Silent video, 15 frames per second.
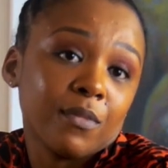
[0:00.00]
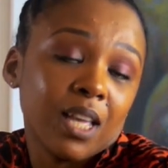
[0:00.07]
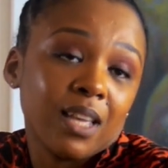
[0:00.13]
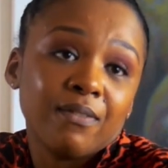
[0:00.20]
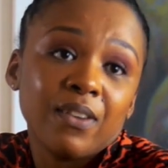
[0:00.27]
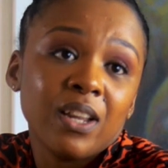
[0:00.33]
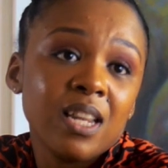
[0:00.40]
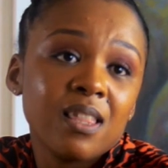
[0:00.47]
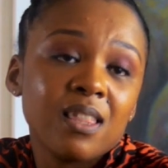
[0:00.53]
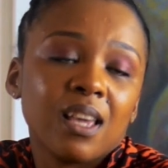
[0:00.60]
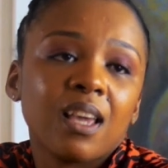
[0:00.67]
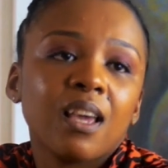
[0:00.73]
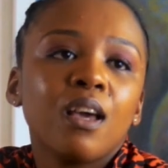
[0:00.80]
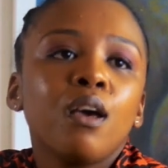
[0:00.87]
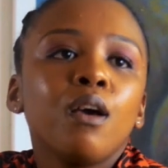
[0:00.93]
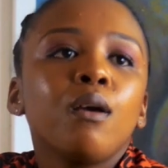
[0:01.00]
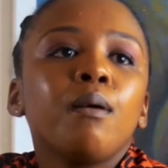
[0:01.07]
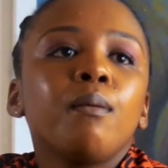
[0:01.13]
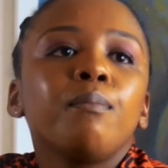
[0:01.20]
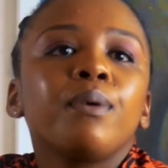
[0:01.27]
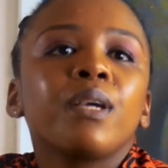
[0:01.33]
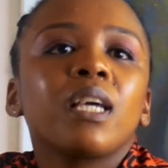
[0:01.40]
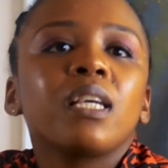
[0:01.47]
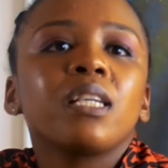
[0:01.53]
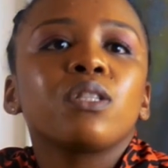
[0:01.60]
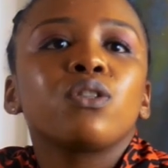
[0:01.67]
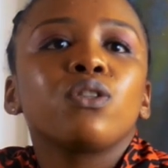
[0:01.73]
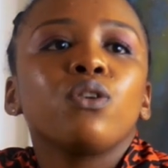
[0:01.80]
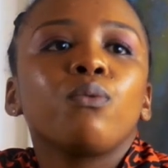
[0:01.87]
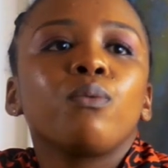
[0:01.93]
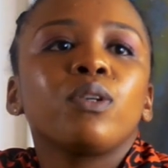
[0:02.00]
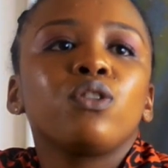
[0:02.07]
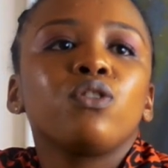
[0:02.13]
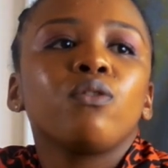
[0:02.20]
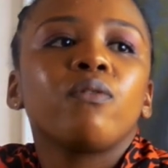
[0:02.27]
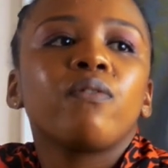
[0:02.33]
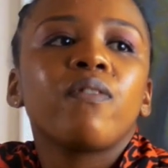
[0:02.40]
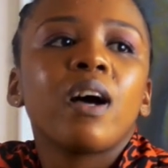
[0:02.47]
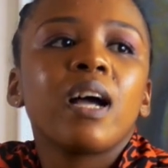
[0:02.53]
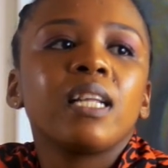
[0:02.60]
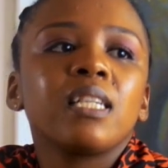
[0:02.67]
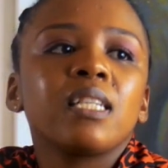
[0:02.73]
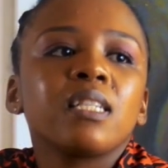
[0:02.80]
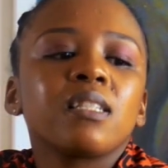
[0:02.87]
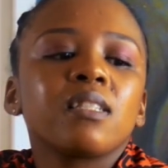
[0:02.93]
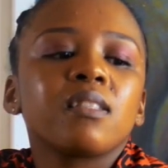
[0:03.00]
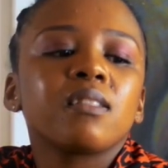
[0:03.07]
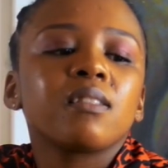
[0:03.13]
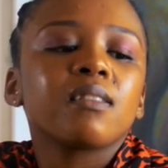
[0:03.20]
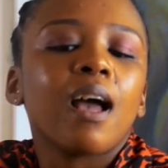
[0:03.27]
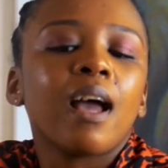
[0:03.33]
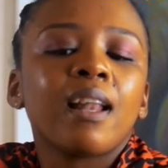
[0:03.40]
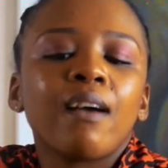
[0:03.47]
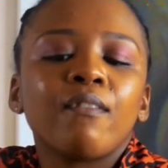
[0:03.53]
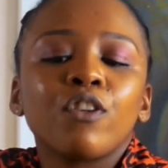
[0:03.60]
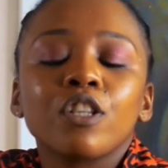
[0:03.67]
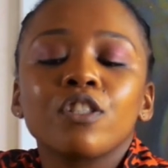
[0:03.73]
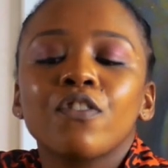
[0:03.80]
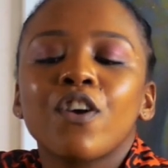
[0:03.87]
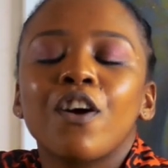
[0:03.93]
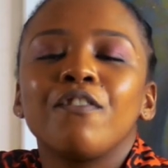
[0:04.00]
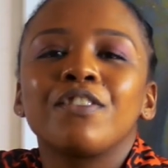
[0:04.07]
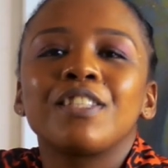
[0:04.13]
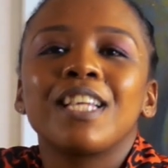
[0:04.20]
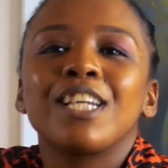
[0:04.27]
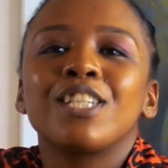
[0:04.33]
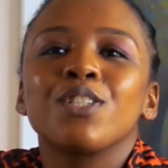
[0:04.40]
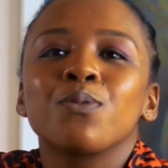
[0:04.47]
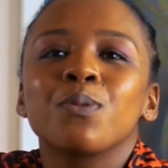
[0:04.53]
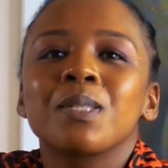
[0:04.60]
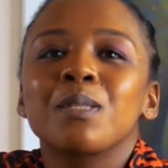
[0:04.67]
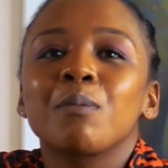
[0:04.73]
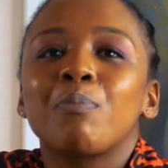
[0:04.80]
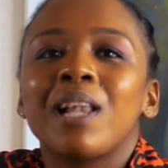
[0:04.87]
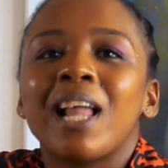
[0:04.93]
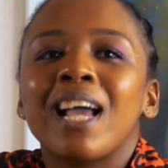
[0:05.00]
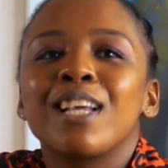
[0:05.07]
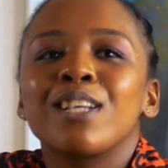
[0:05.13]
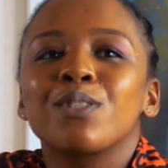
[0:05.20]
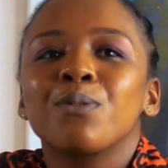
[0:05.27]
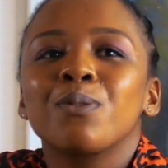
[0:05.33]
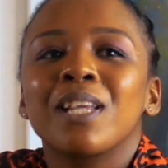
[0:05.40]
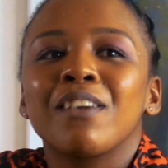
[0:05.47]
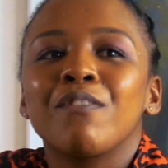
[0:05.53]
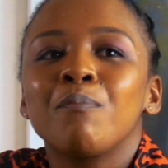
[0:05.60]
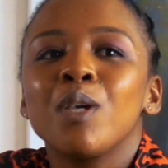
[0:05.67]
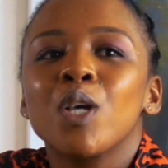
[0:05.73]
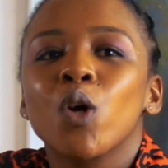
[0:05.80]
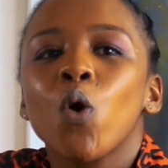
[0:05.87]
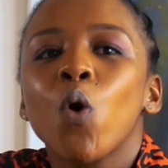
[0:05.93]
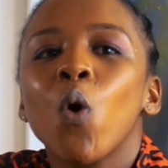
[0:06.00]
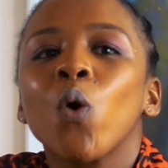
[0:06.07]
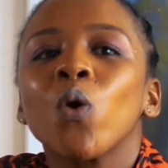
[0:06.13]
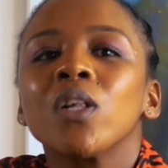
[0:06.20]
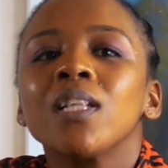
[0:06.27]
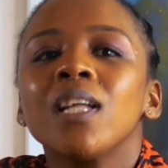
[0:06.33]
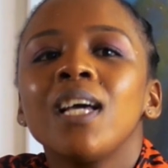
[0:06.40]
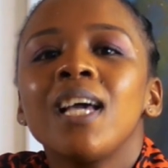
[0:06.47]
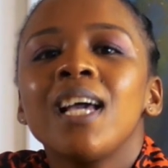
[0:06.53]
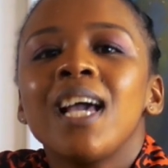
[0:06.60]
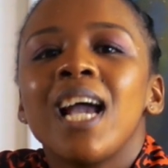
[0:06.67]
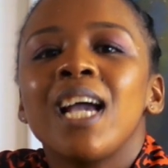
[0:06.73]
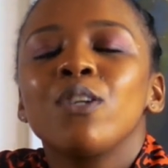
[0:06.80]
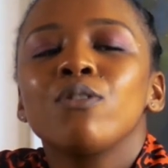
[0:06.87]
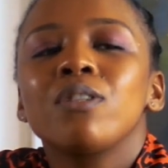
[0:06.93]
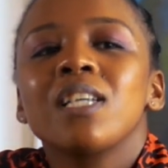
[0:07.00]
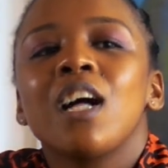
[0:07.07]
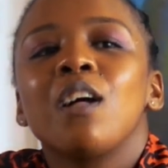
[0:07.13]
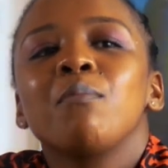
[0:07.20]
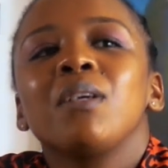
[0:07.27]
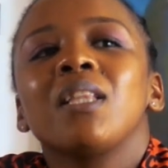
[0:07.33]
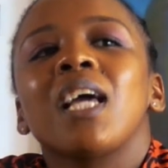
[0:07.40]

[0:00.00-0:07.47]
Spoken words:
If anything, because what you find is I'd have lots of conversations with suppliers who'd give me a call and who'd tell me